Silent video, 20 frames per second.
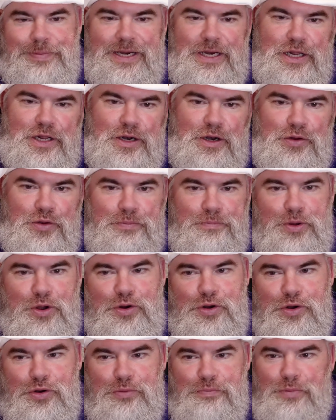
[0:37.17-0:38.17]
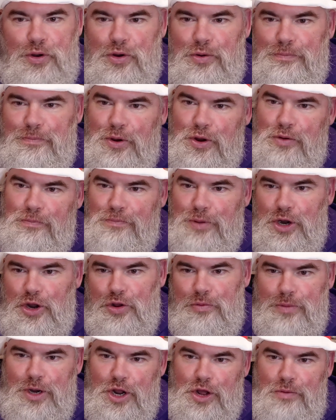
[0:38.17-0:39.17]
Biddy loo boo loo boo boo
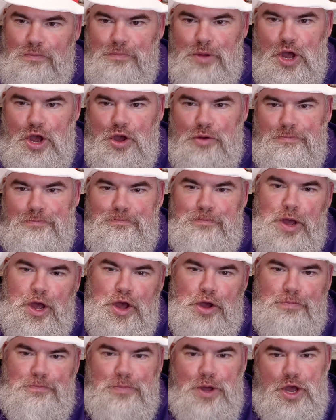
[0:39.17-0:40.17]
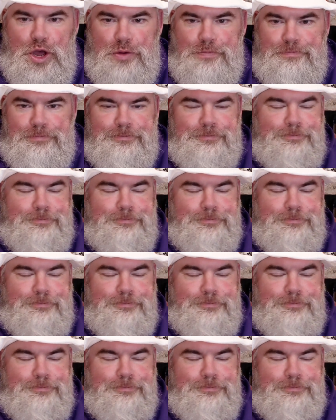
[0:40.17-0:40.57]
boo boo boo boo.